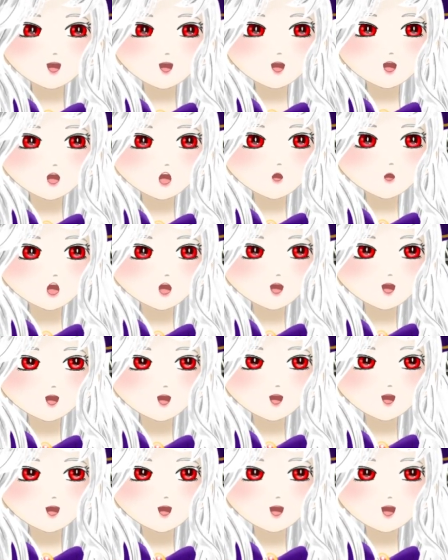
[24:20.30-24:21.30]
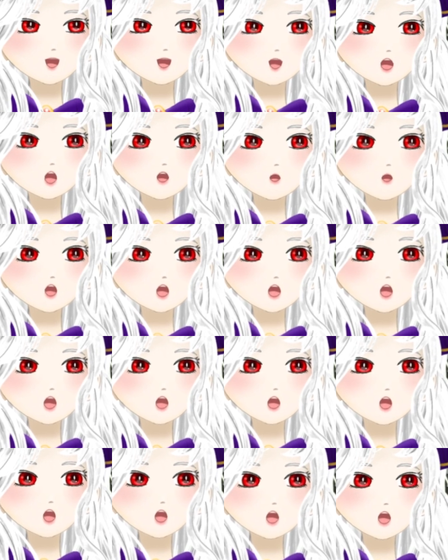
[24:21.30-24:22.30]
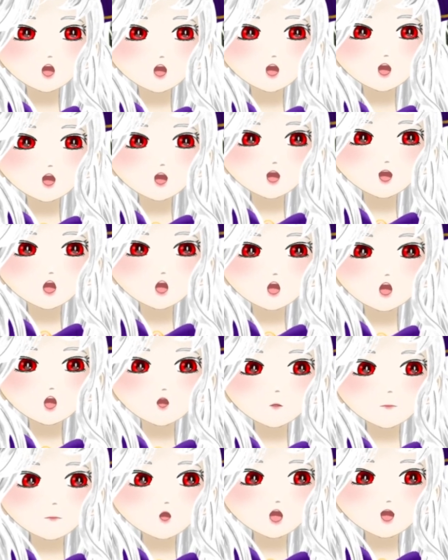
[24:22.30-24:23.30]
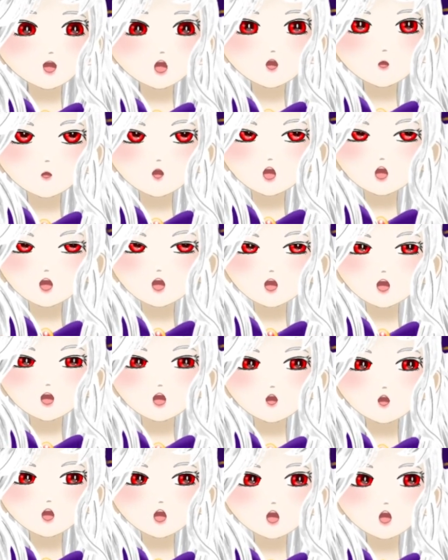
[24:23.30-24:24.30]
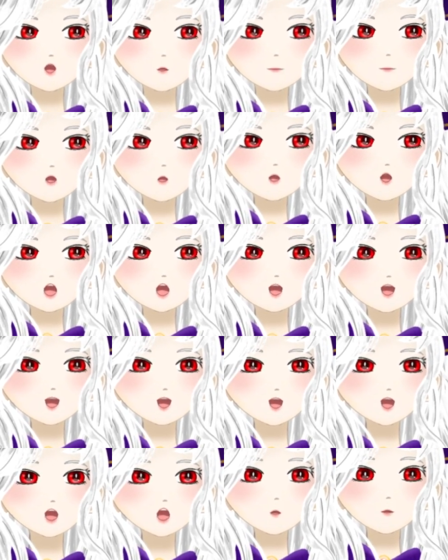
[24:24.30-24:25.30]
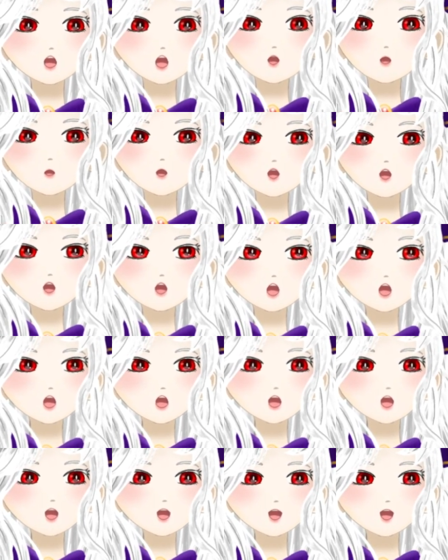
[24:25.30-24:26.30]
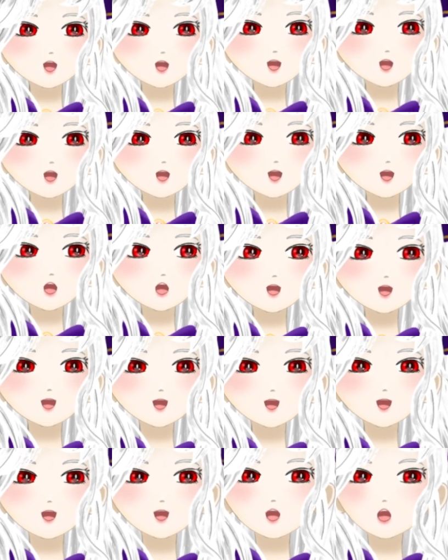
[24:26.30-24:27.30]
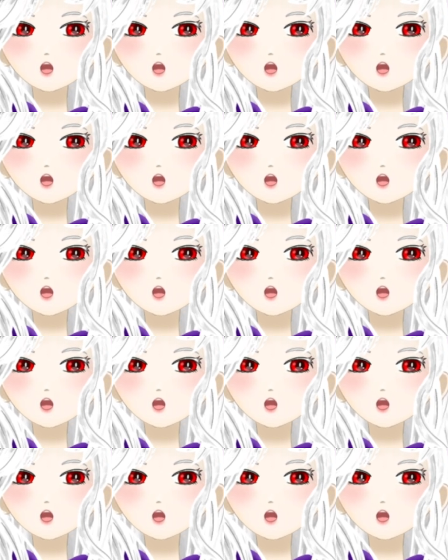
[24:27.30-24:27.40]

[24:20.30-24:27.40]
but yeah, I just put the notes down, manually, like, via the mouse. And, yeah.